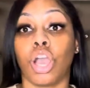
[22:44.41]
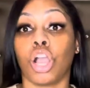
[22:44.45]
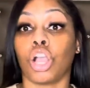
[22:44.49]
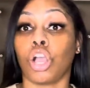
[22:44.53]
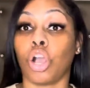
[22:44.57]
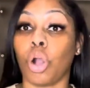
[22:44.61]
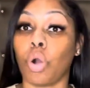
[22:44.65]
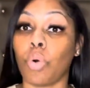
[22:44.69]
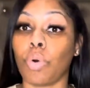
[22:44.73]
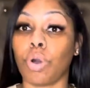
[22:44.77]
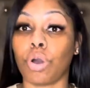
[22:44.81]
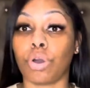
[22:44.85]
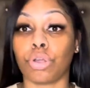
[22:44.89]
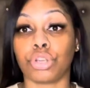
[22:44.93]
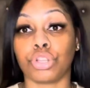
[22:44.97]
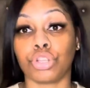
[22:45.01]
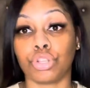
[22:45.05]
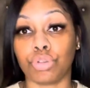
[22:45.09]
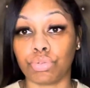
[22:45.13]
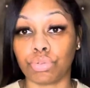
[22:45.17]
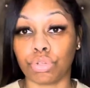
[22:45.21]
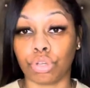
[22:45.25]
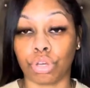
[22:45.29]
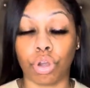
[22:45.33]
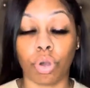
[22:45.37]
Go on
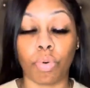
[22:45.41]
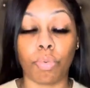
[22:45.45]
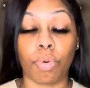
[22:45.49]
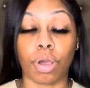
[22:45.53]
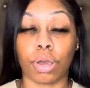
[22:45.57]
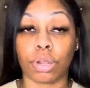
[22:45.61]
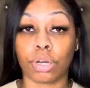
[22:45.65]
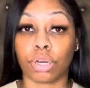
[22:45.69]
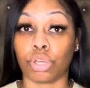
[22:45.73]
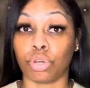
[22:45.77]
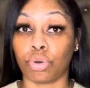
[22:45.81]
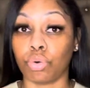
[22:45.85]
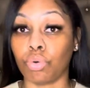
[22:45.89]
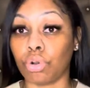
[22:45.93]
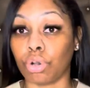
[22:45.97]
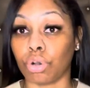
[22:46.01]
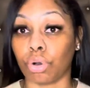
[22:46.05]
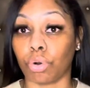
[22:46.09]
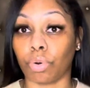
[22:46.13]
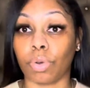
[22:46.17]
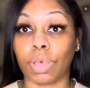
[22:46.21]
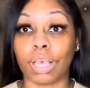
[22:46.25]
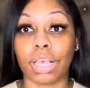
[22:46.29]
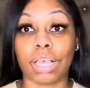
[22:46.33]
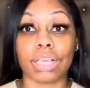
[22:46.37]
you go on
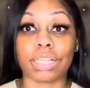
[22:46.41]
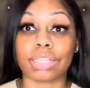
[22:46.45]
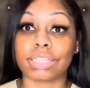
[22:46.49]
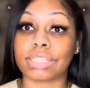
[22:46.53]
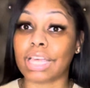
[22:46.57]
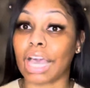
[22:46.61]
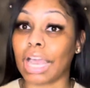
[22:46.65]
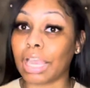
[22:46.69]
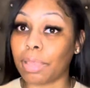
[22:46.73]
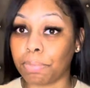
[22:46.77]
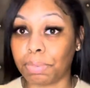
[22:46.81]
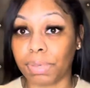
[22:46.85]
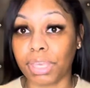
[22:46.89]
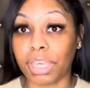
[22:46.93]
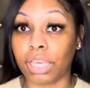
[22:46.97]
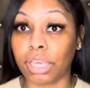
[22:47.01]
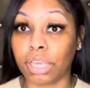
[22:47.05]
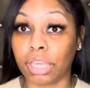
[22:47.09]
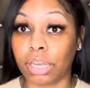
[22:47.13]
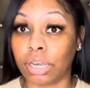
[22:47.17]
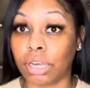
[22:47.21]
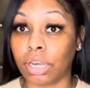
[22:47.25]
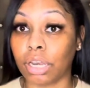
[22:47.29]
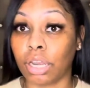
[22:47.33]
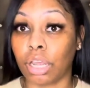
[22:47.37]
Google, type
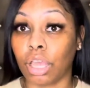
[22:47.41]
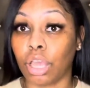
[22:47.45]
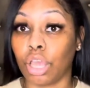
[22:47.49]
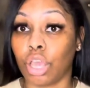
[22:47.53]
in,